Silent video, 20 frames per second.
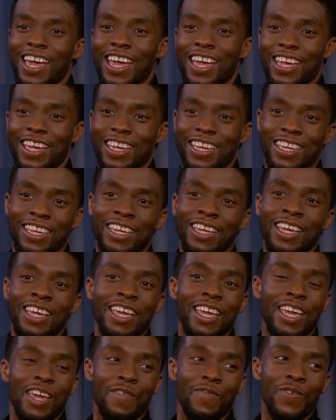Hey.
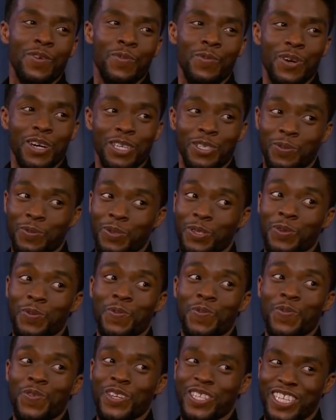If it was, it was
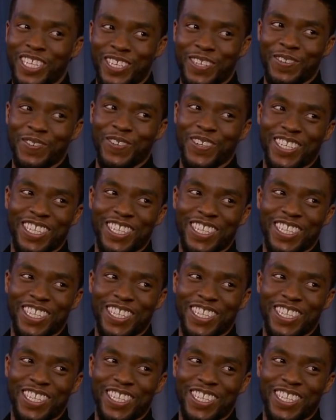a really good.